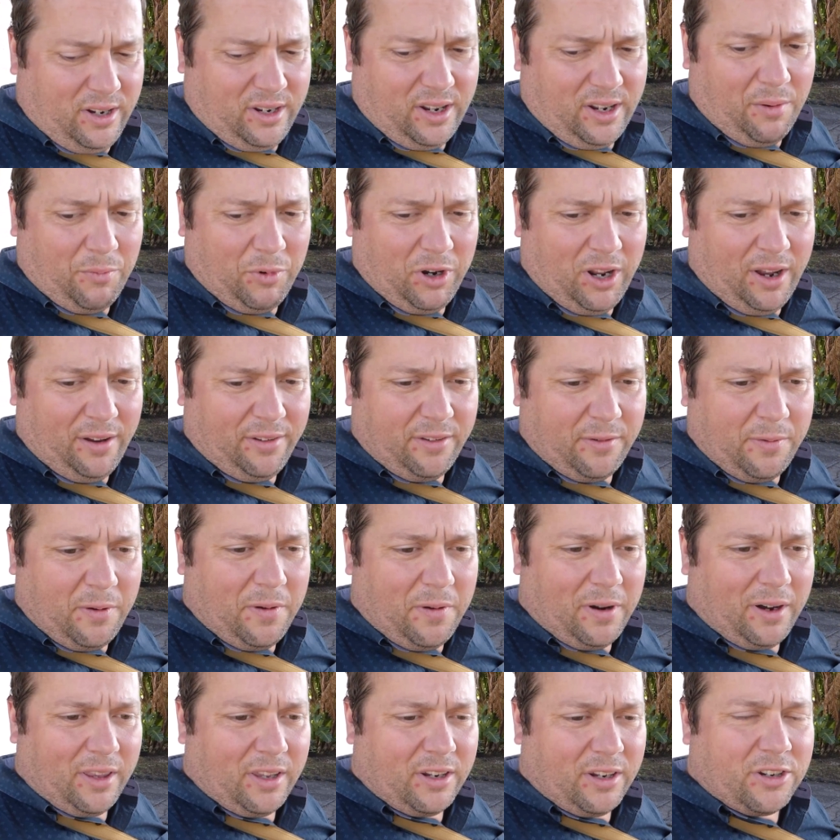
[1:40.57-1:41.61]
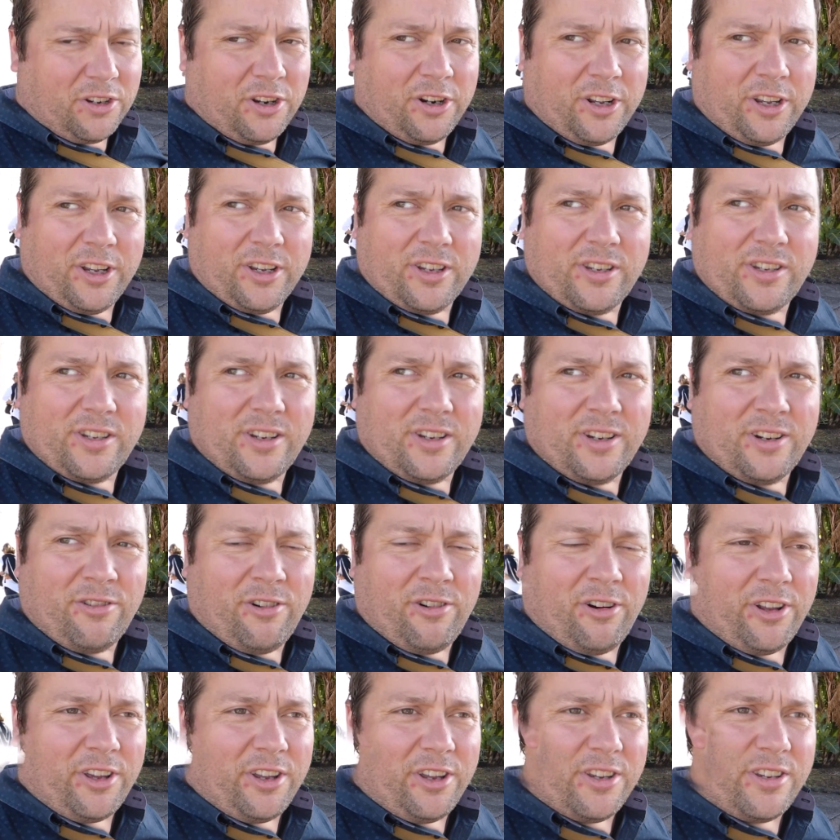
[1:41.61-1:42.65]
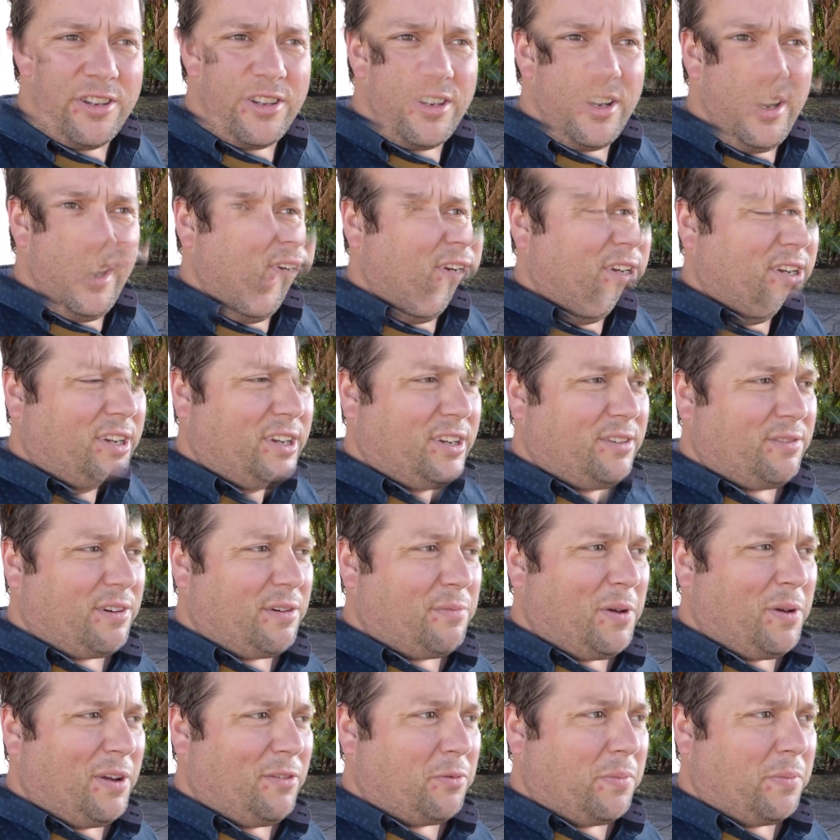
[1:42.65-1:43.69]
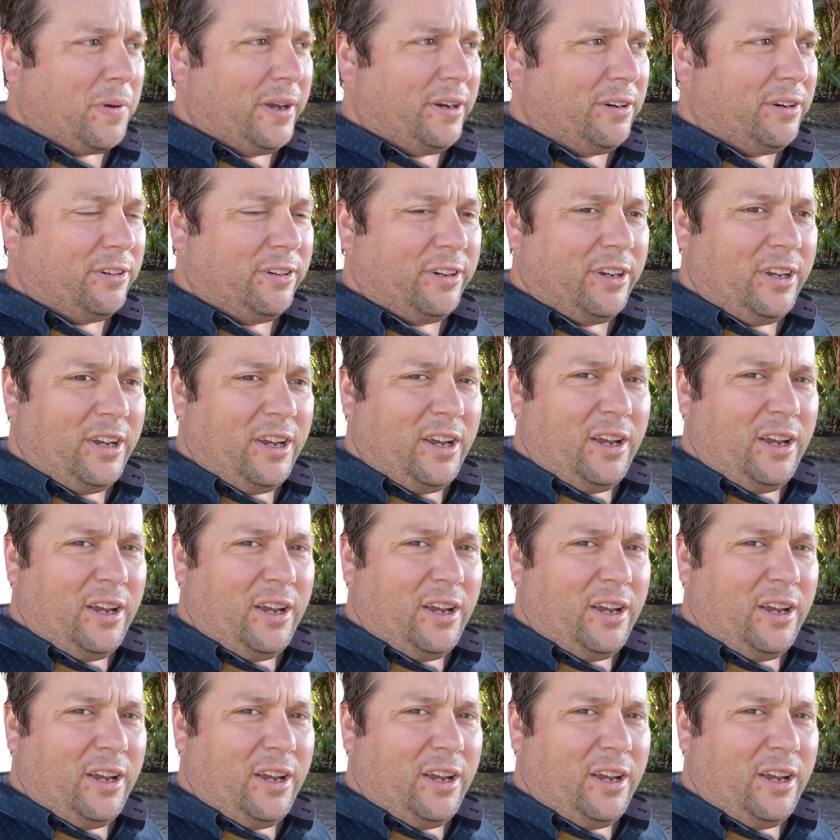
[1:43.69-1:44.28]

That would have to be one of the dirtiest, grottiest trains we've ever been on.